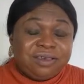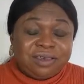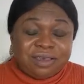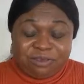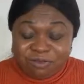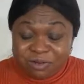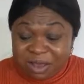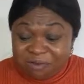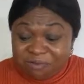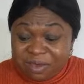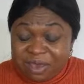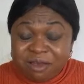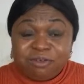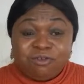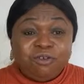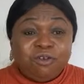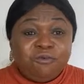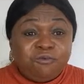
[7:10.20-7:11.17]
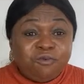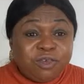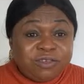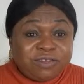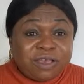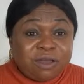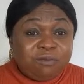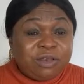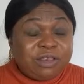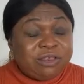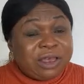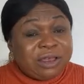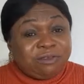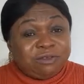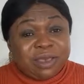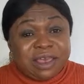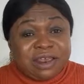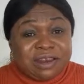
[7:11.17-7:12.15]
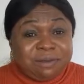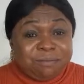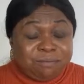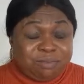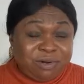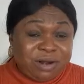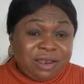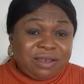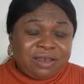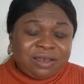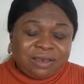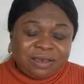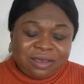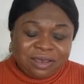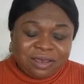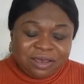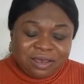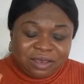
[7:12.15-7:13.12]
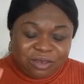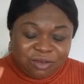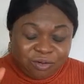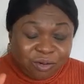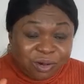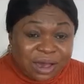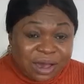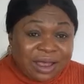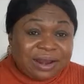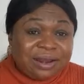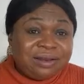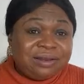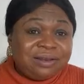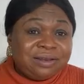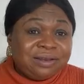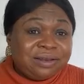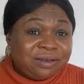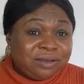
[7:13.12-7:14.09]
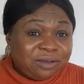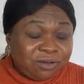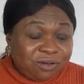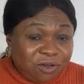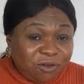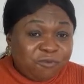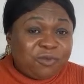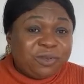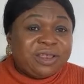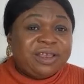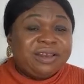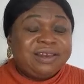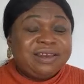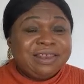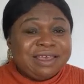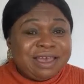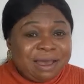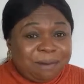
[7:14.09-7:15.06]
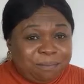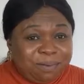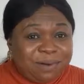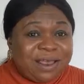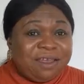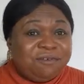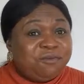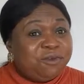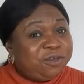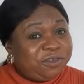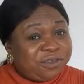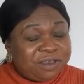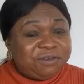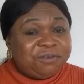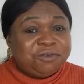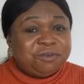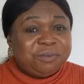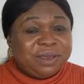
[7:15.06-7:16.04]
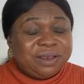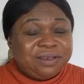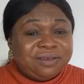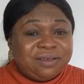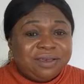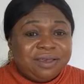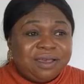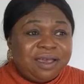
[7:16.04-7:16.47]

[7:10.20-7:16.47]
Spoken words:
you have held your visa without any break, you can confidently apply for settlement.